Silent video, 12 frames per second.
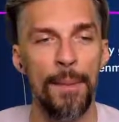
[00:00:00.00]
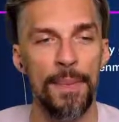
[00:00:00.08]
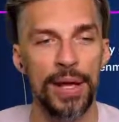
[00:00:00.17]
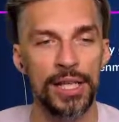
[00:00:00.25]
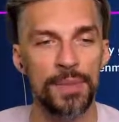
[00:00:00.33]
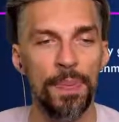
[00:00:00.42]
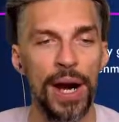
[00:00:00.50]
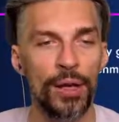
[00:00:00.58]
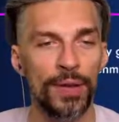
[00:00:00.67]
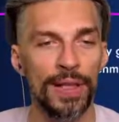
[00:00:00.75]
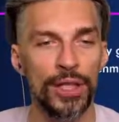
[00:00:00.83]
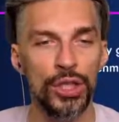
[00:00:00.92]
because part
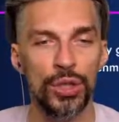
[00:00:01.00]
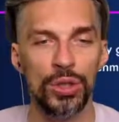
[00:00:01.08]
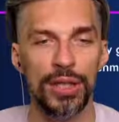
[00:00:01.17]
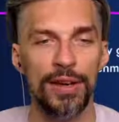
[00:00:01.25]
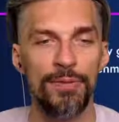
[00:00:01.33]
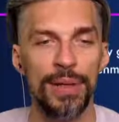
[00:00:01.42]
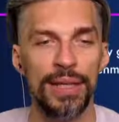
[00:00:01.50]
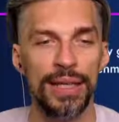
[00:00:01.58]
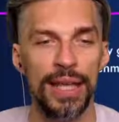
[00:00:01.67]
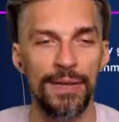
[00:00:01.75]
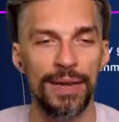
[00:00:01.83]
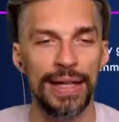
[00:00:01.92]
of that should have been
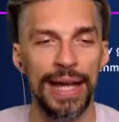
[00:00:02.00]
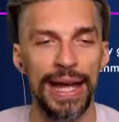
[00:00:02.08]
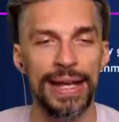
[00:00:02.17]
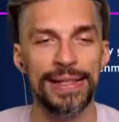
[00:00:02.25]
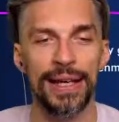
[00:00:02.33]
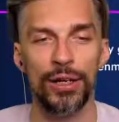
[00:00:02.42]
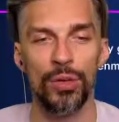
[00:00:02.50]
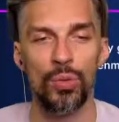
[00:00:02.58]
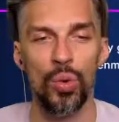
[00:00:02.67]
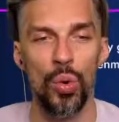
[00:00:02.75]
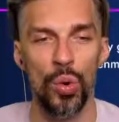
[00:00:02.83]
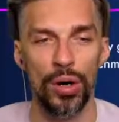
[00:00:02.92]
given as a
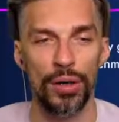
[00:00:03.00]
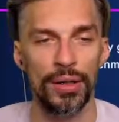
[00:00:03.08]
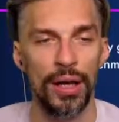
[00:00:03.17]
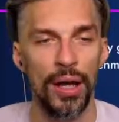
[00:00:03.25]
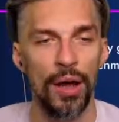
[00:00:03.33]
reward